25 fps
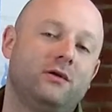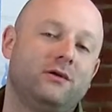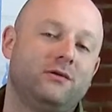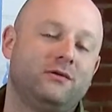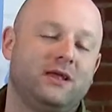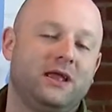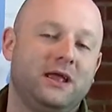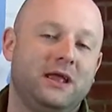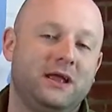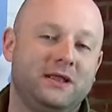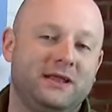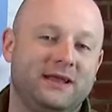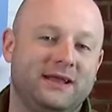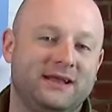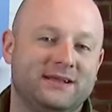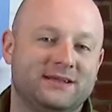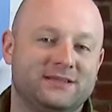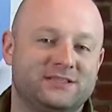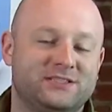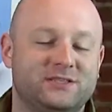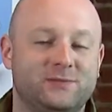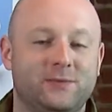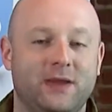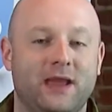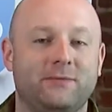you need
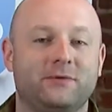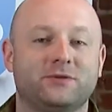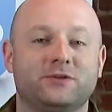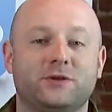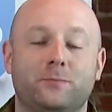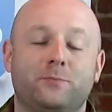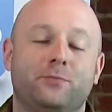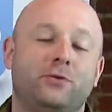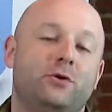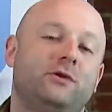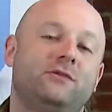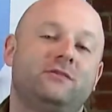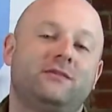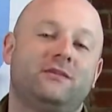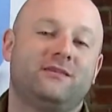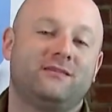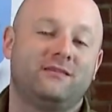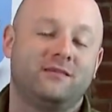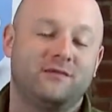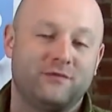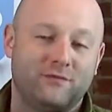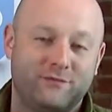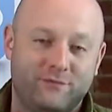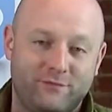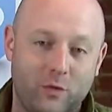is to be able to put
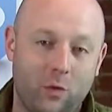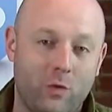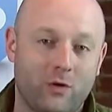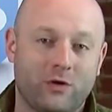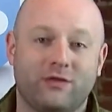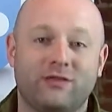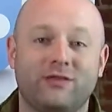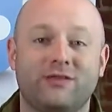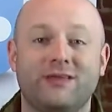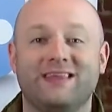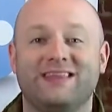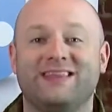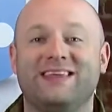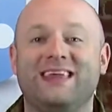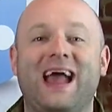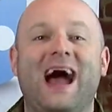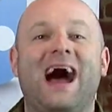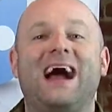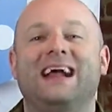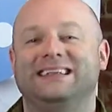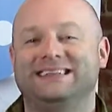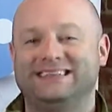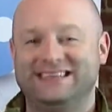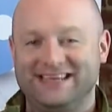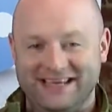forth the
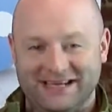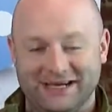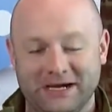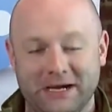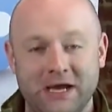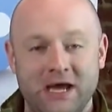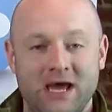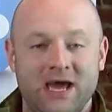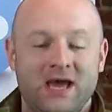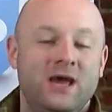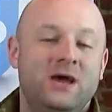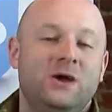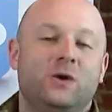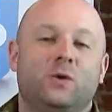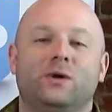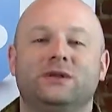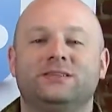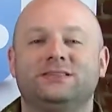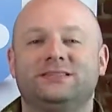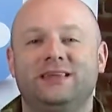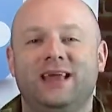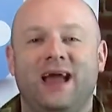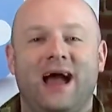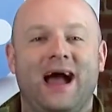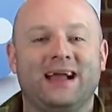idea.
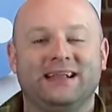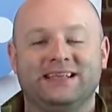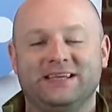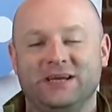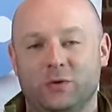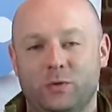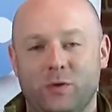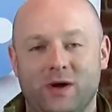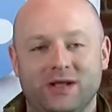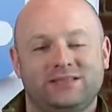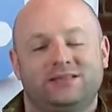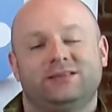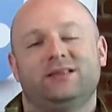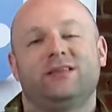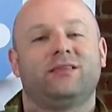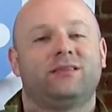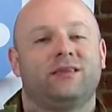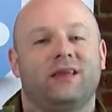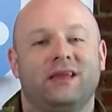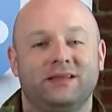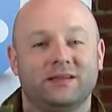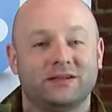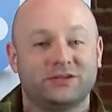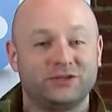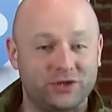What's the idea? What's the
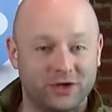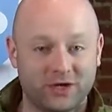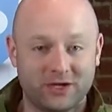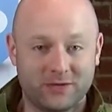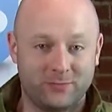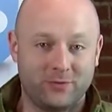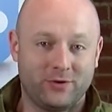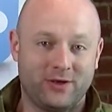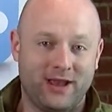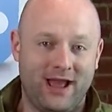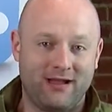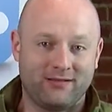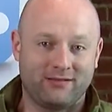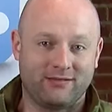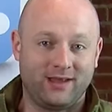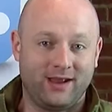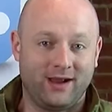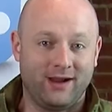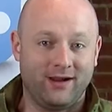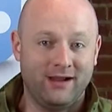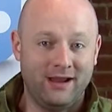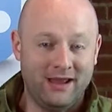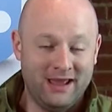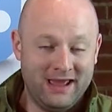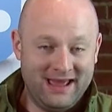thing that you're going to put out
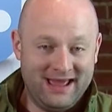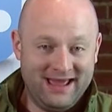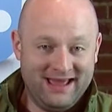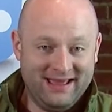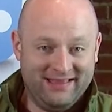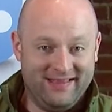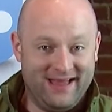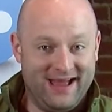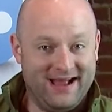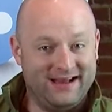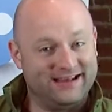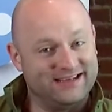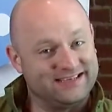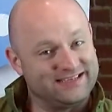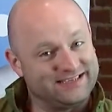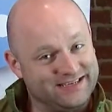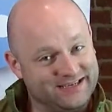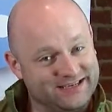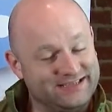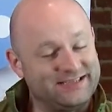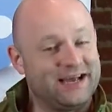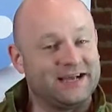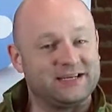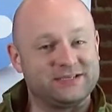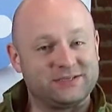there that is
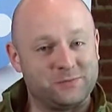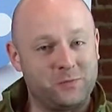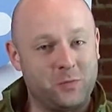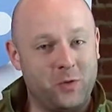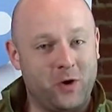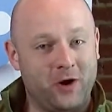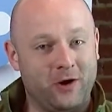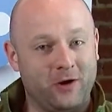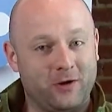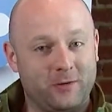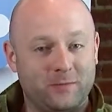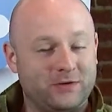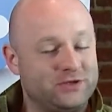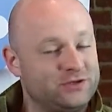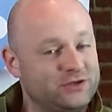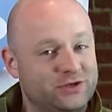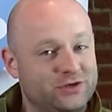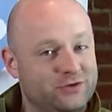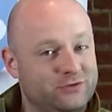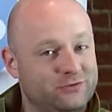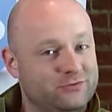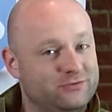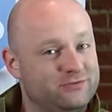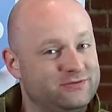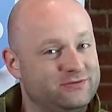going to take some work, but
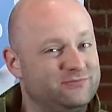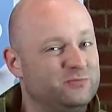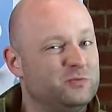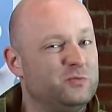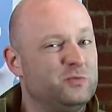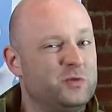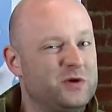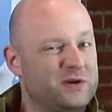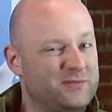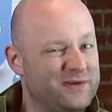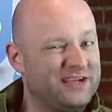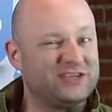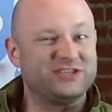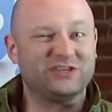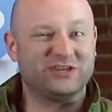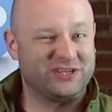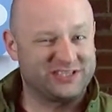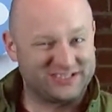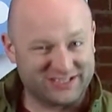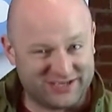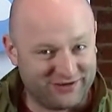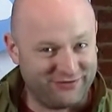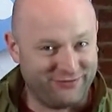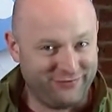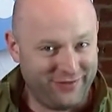you want to make sure
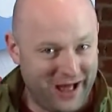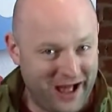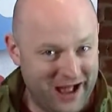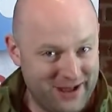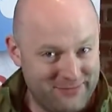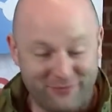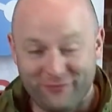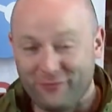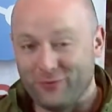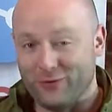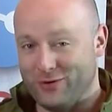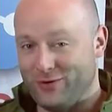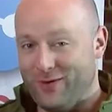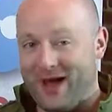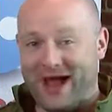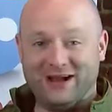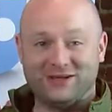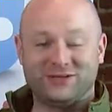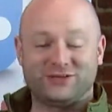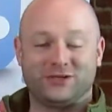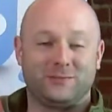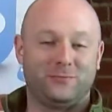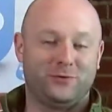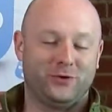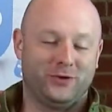it's going to fly before you
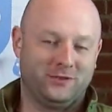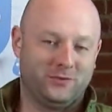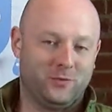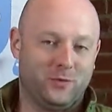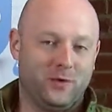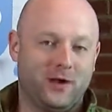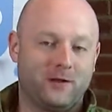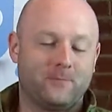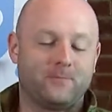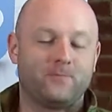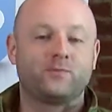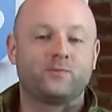actually put into work?